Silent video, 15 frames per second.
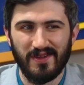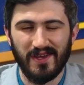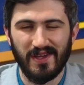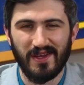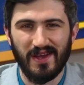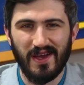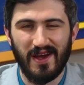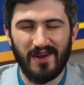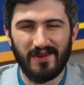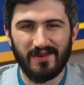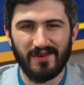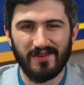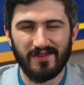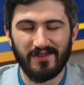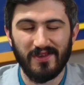Like, how
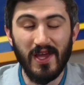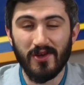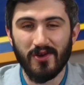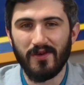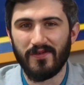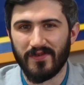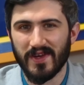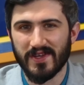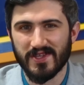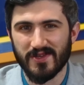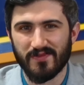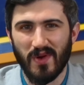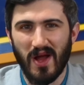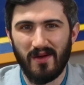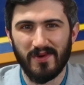they could fix
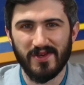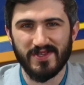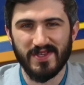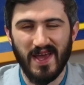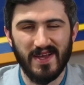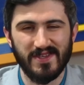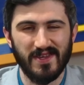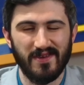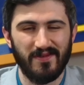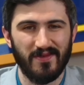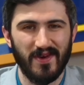this problem by just asking